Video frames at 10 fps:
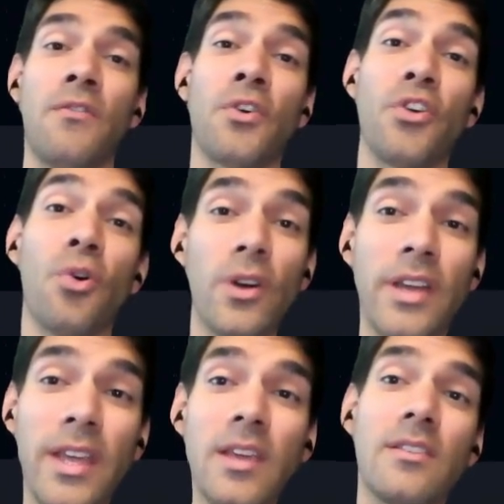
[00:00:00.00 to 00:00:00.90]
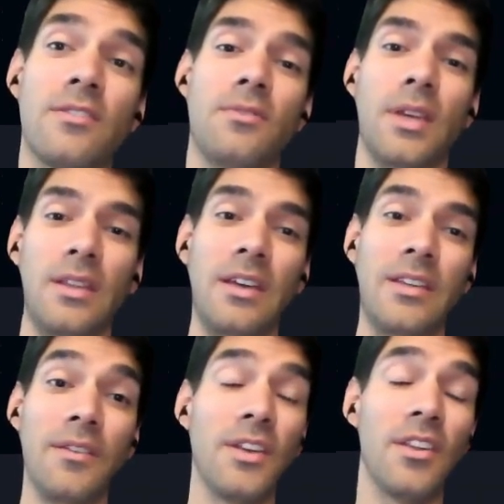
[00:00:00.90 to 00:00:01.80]
for your needs to get the
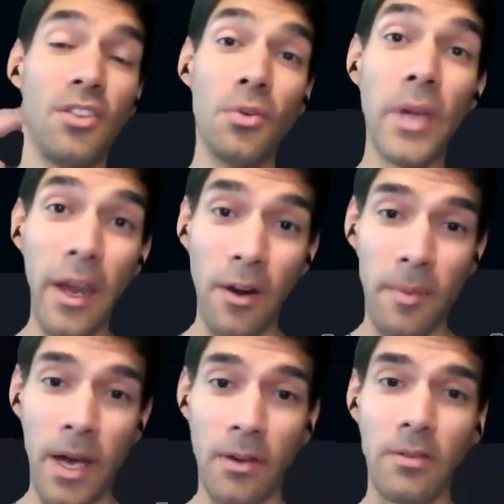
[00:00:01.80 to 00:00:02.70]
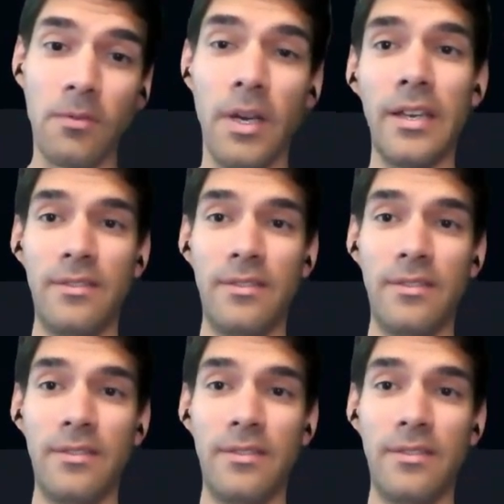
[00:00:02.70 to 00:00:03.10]
activities you care about, right?